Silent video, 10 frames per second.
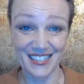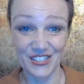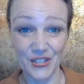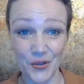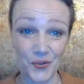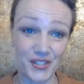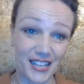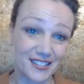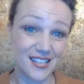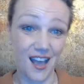So
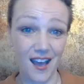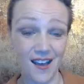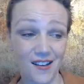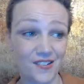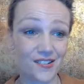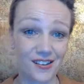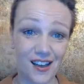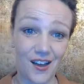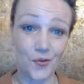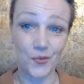that's
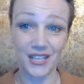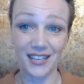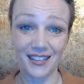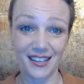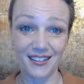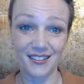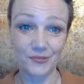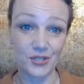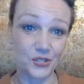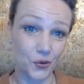how we can get
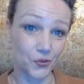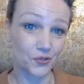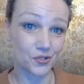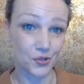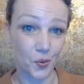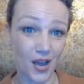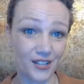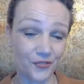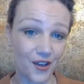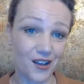results
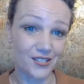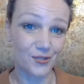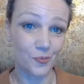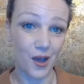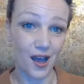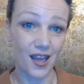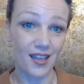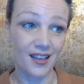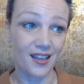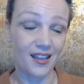quite fast by
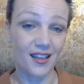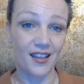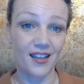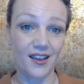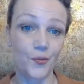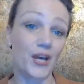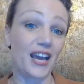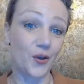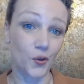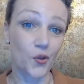what I
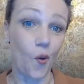call